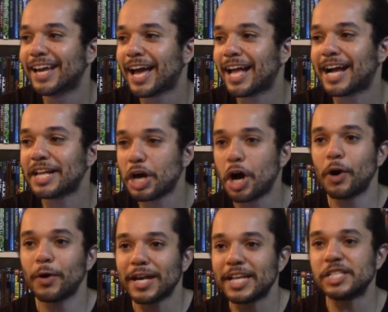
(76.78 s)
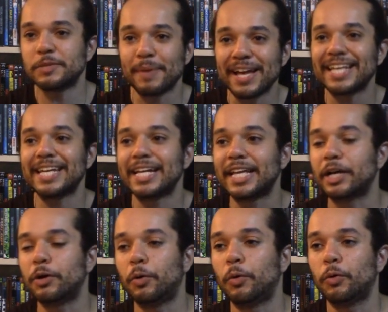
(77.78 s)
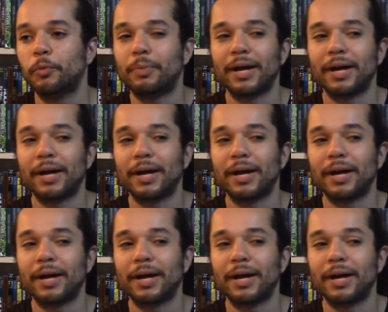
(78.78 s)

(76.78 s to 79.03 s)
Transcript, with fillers: And I know he's been getting old,